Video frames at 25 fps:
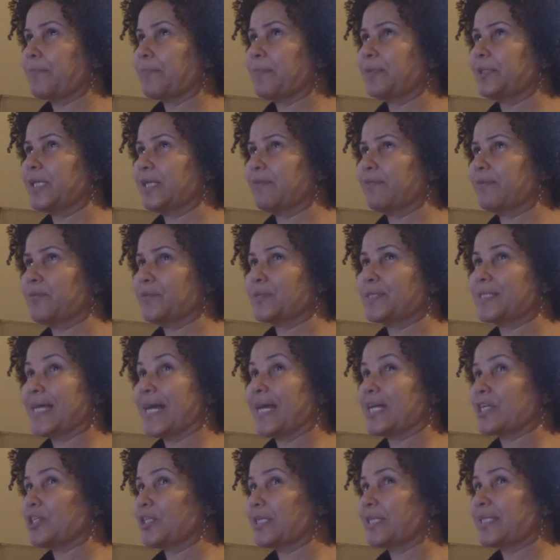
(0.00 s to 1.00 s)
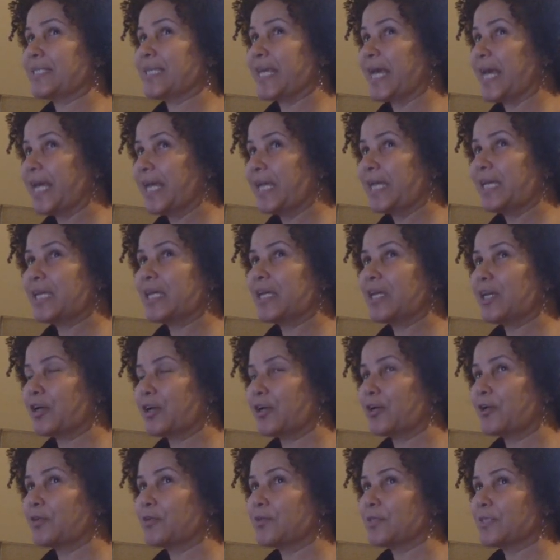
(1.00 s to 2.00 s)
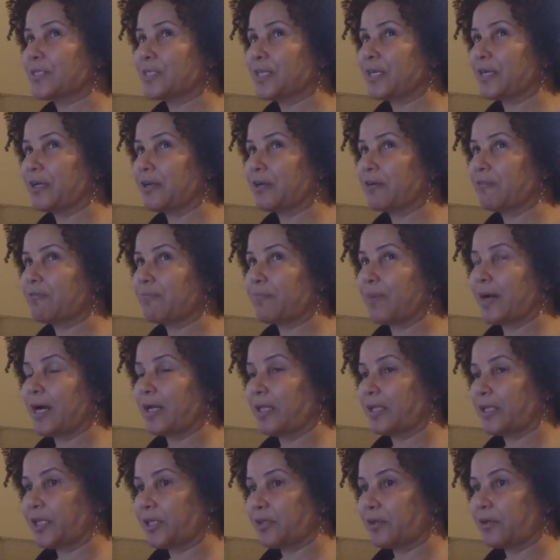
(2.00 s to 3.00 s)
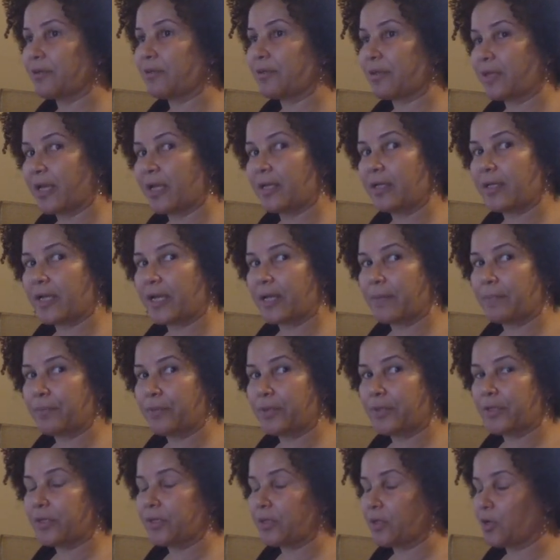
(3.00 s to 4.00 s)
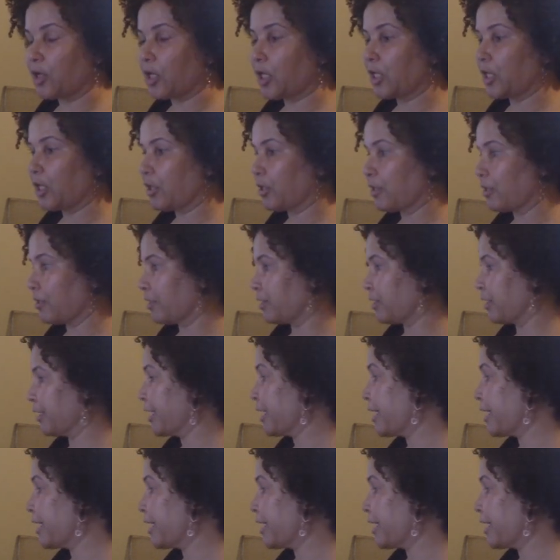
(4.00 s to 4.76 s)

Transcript: believe it was actually 10 coats of polyurethane that I put on here.